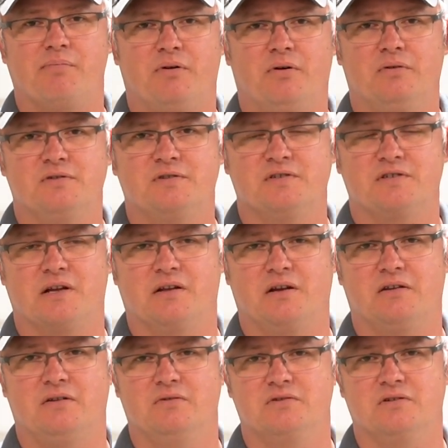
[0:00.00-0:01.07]
posts is I
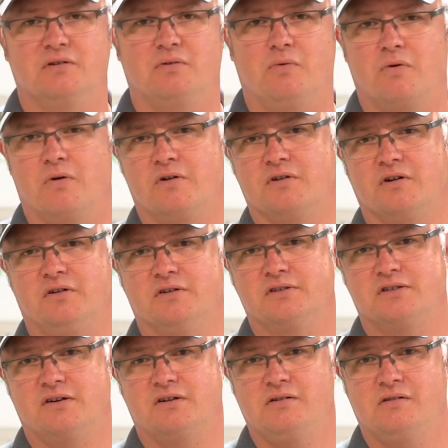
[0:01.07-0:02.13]
like using a Warrant
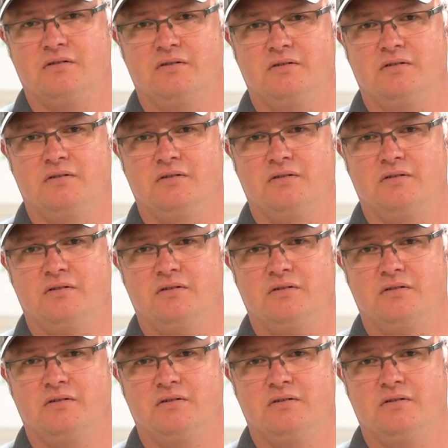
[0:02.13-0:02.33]
Ultra.